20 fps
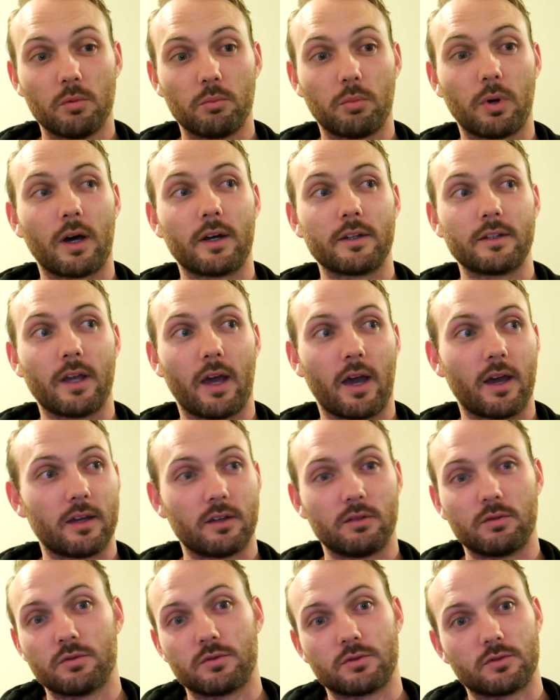but yeah,
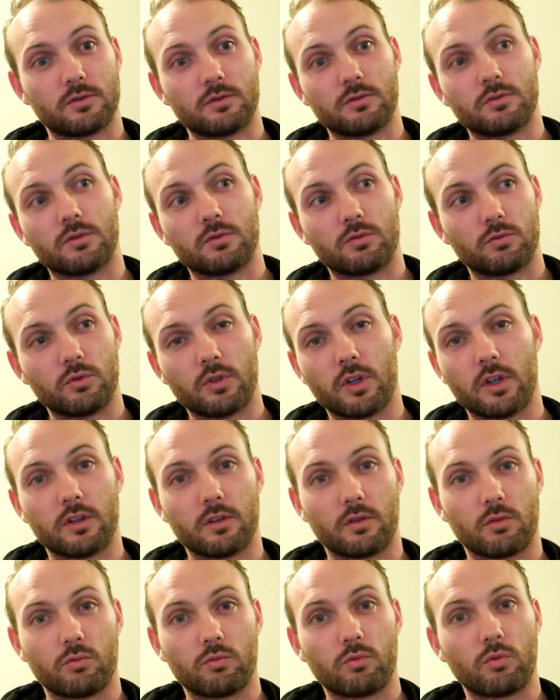he was in
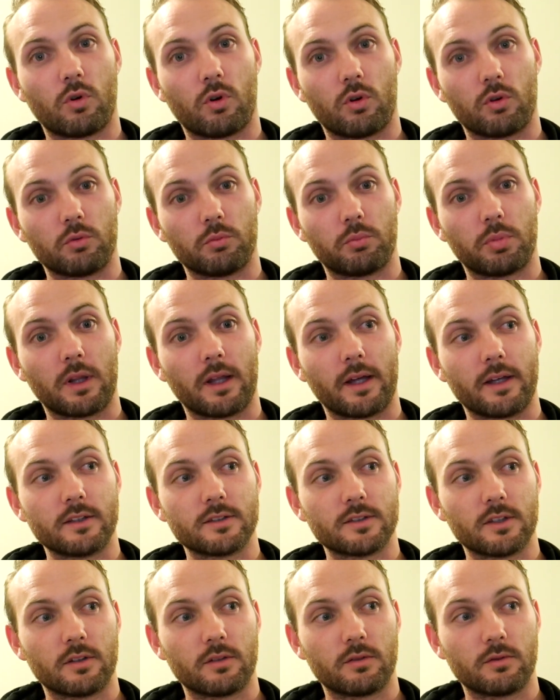the wrong
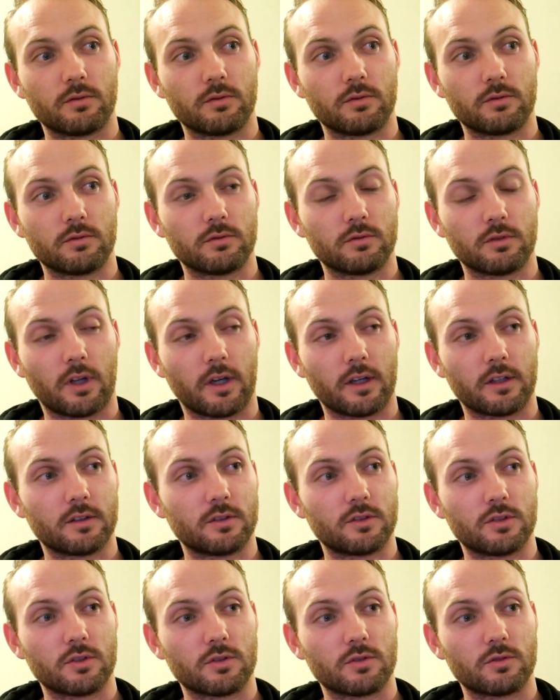place at the,
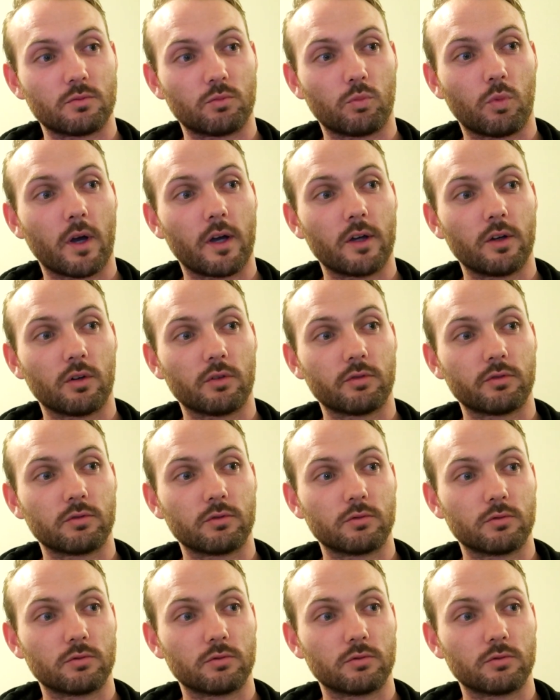like, just way off